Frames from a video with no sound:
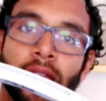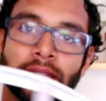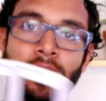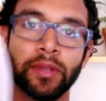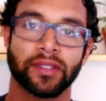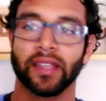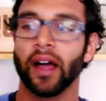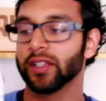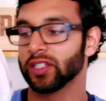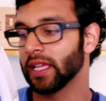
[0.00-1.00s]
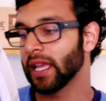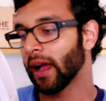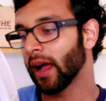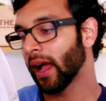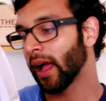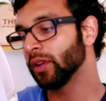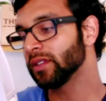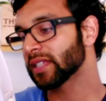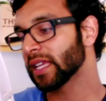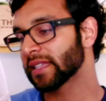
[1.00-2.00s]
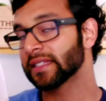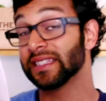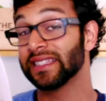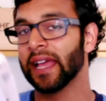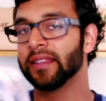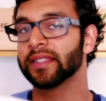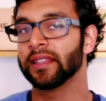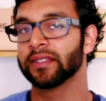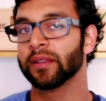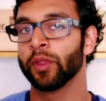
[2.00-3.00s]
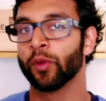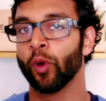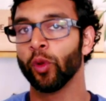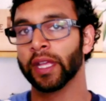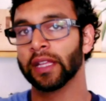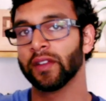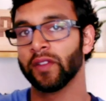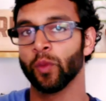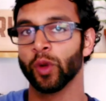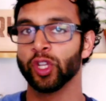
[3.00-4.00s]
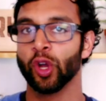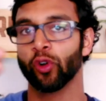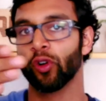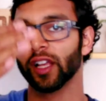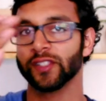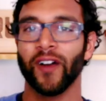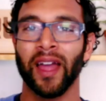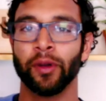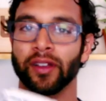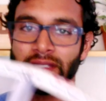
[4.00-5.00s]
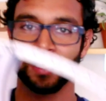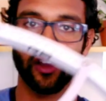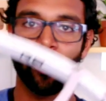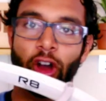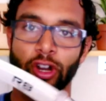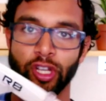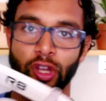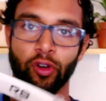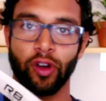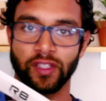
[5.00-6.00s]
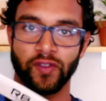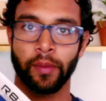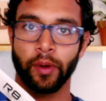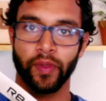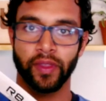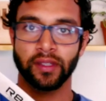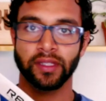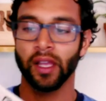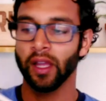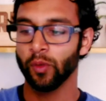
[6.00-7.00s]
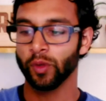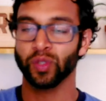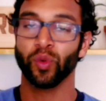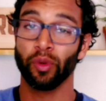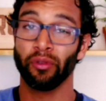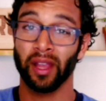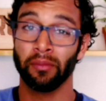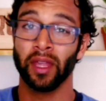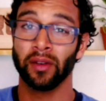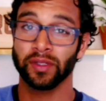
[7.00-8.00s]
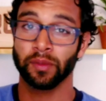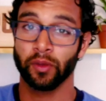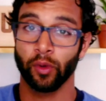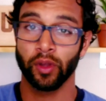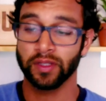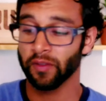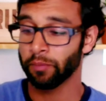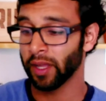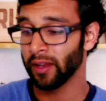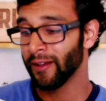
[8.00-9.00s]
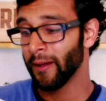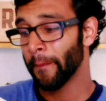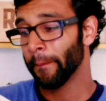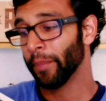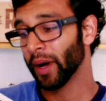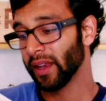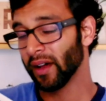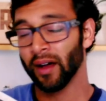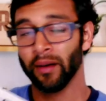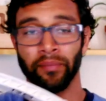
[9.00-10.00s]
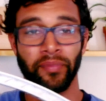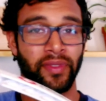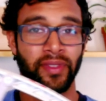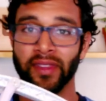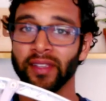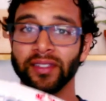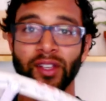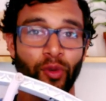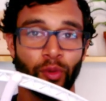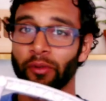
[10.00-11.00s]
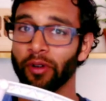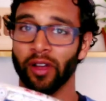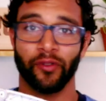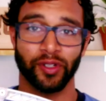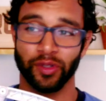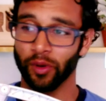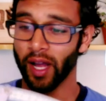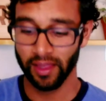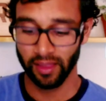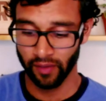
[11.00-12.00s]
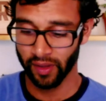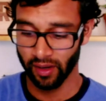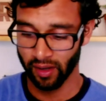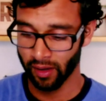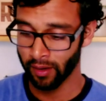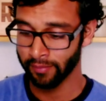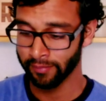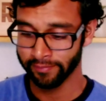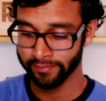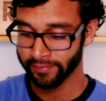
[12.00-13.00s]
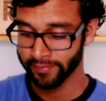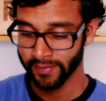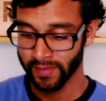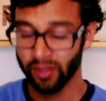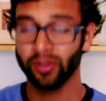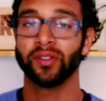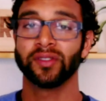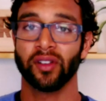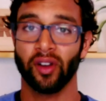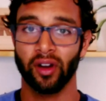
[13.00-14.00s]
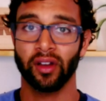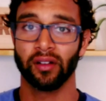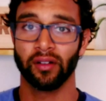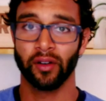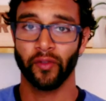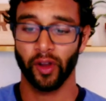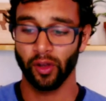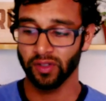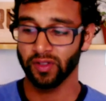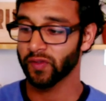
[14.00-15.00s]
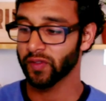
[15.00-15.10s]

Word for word: it's like a massage. I wouldn't say it's as intense as some of the rolling activity where you go cross fiber, because it's kind of hard to go cross fiber with this, which is what we recommend with some of the rolling stuff. But this is a great recovery tool. I love it. Kudos to Kirk, one of our coaches,